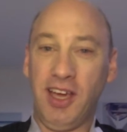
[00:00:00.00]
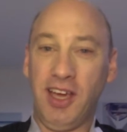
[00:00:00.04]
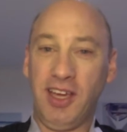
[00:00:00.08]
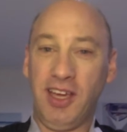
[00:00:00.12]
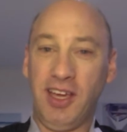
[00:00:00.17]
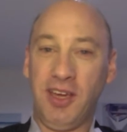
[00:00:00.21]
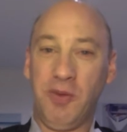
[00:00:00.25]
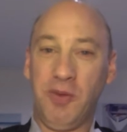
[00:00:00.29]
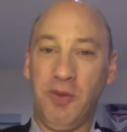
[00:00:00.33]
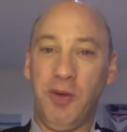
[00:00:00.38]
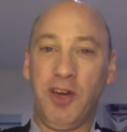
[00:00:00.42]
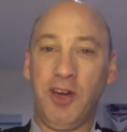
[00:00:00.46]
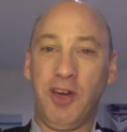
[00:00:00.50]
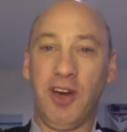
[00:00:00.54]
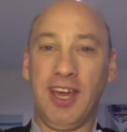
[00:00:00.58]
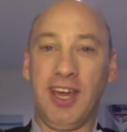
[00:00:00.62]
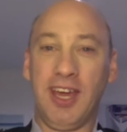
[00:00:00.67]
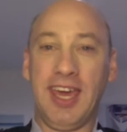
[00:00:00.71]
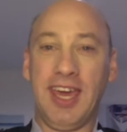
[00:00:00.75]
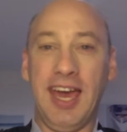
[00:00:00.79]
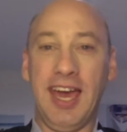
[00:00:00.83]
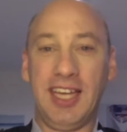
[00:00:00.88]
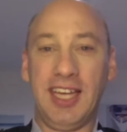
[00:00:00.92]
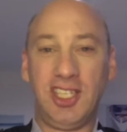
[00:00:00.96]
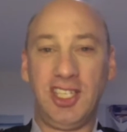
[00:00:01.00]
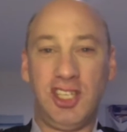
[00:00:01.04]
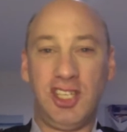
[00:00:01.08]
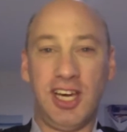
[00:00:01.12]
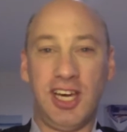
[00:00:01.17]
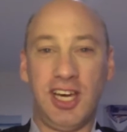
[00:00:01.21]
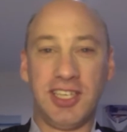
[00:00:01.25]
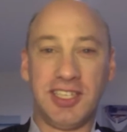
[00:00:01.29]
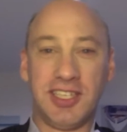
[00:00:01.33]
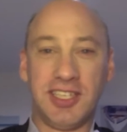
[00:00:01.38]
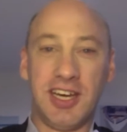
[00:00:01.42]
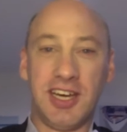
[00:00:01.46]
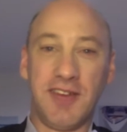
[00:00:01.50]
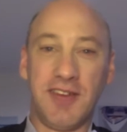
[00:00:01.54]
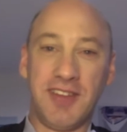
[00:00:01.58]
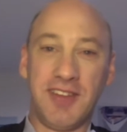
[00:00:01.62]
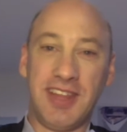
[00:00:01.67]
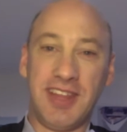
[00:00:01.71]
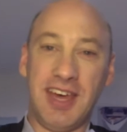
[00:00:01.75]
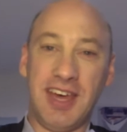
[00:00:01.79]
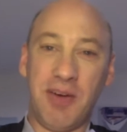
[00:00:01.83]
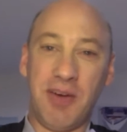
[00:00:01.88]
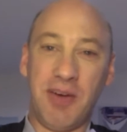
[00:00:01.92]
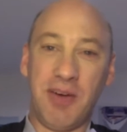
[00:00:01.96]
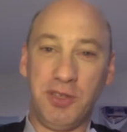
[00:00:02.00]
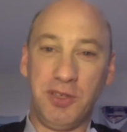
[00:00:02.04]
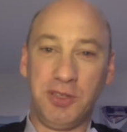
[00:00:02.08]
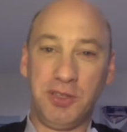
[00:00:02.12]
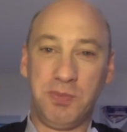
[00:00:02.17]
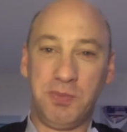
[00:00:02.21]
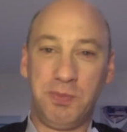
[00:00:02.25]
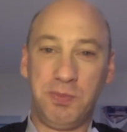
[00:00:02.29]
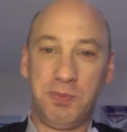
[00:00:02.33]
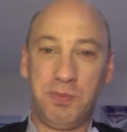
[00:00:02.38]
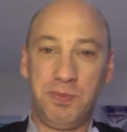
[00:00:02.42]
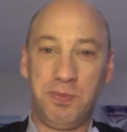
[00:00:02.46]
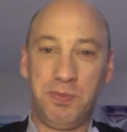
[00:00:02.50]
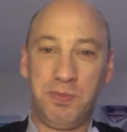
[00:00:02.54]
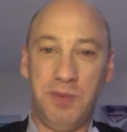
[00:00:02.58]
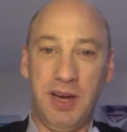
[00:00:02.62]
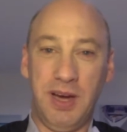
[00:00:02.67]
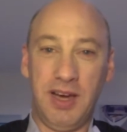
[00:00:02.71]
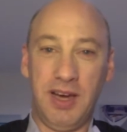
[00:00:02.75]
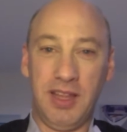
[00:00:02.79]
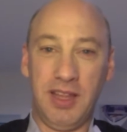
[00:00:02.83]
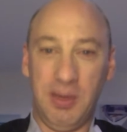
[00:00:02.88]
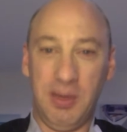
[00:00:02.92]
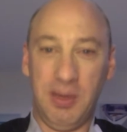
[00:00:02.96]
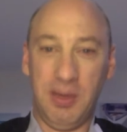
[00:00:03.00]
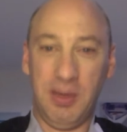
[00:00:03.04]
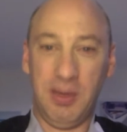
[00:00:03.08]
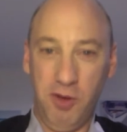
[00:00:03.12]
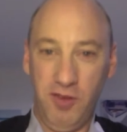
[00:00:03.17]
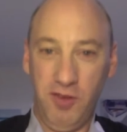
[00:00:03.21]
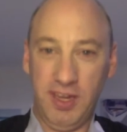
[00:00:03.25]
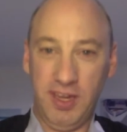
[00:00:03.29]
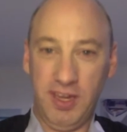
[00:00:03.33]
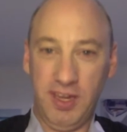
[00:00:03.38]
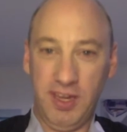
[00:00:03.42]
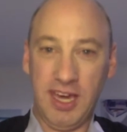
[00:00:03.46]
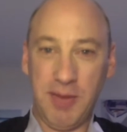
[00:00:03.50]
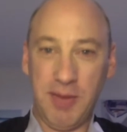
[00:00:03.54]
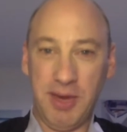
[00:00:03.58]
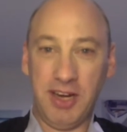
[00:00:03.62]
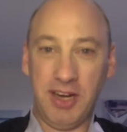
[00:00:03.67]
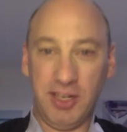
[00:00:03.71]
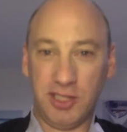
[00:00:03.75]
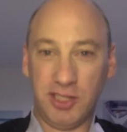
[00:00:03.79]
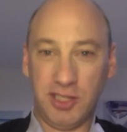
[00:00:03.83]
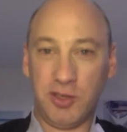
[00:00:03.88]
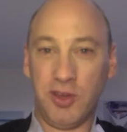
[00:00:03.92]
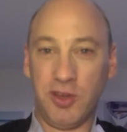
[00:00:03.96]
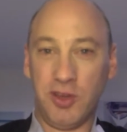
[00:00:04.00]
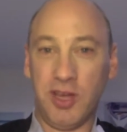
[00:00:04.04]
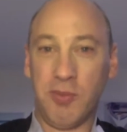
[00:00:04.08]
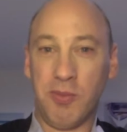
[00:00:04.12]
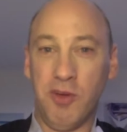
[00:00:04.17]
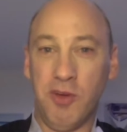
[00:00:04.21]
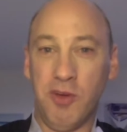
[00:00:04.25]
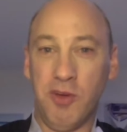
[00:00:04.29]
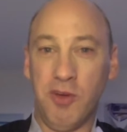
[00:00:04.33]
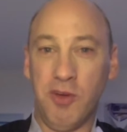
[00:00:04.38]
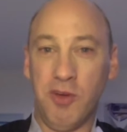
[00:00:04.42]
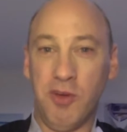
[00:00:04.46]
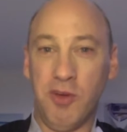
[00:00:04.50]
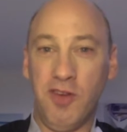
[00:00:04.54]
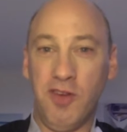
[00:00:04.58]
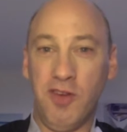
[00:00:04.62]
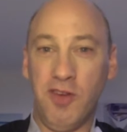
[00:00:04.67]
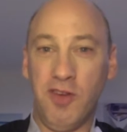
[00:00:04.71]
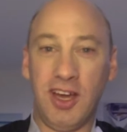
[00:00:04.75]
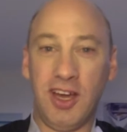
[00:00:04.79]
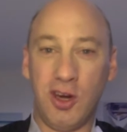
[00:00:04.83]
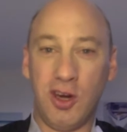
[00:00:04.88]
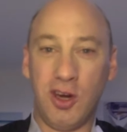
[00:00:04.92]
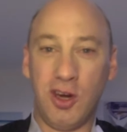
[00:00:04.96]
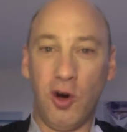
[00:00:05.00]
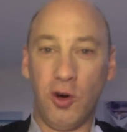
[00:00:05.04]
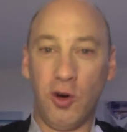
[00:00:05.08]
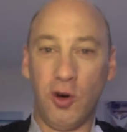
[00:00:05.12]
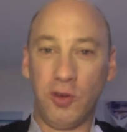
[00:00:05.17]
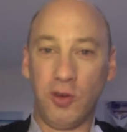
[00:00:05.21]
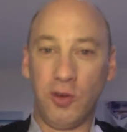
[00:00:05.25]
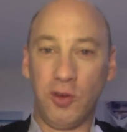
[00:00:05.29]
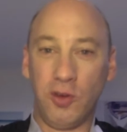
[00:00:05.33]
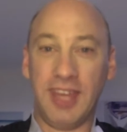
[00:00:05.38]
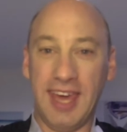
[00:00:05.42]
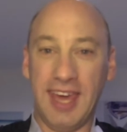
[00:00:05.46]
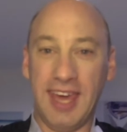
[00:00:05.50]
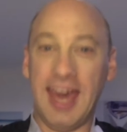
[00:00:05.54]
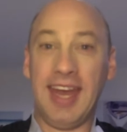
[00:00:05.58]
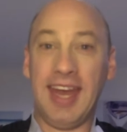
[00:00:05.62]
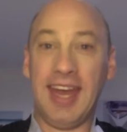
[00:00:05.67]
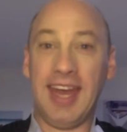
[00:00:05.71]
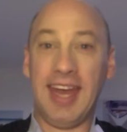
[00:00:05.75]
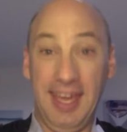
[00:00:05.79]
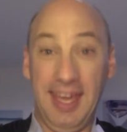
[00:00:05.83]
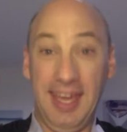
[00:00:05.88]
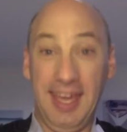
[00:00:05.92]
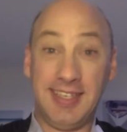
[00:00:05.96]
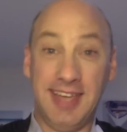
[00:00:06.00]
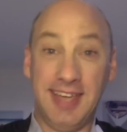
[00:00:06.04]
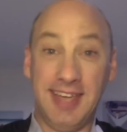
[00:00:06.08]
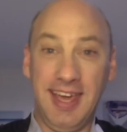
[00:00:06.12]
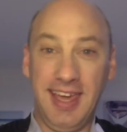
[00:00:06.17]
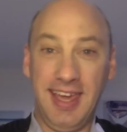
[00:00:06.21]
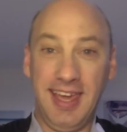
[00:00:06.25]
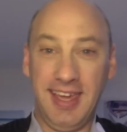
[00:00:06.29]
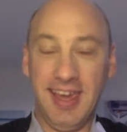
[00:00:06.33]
we got a cat just after that that movie came out, and I saw that movie, and I called the cat E.T.